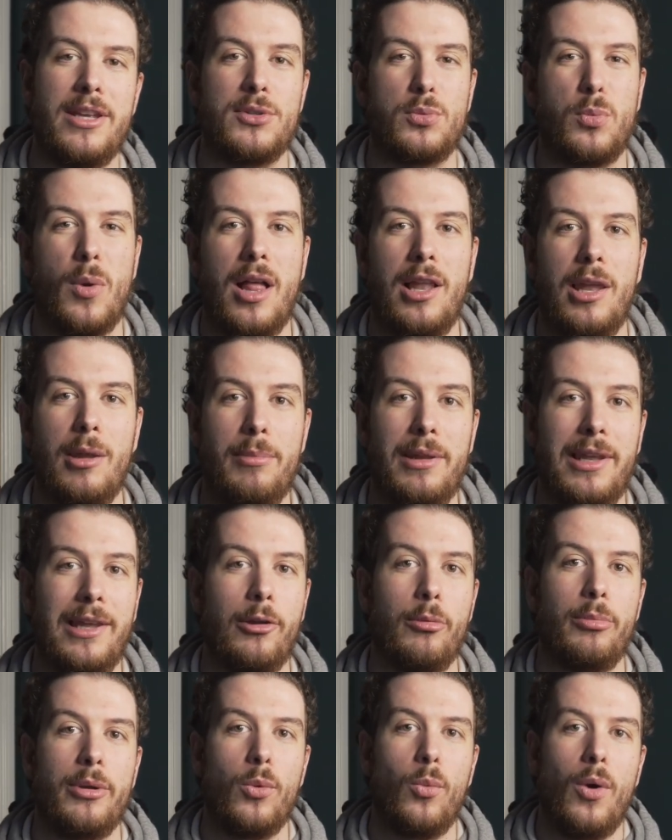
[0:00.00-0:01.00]
as well a
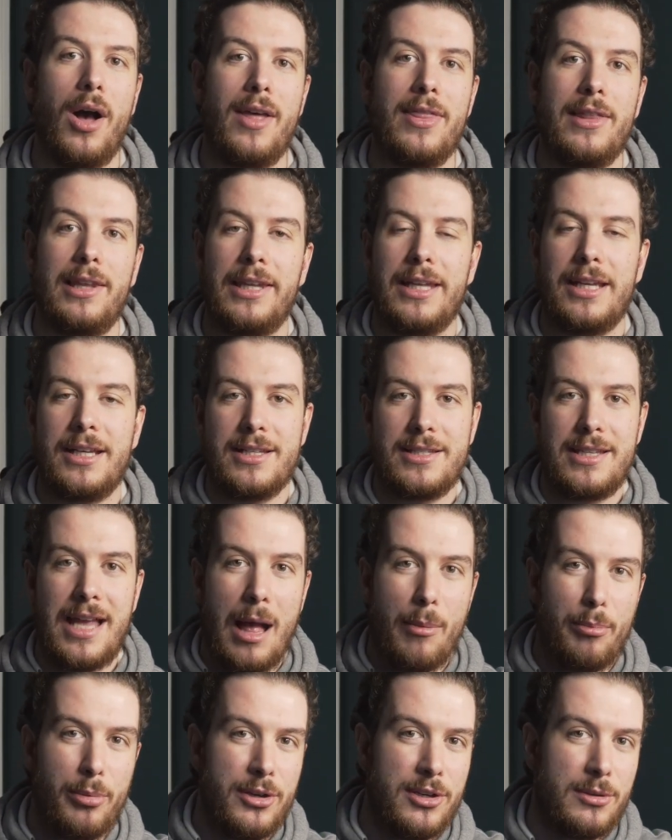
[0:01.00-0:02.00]
little bit why the link has
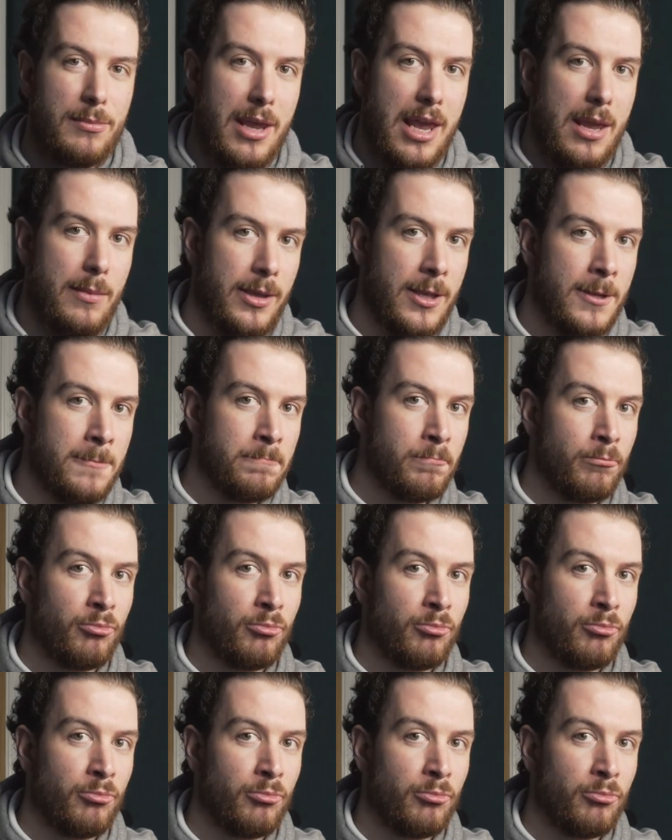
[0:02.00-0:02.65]
happened maybe.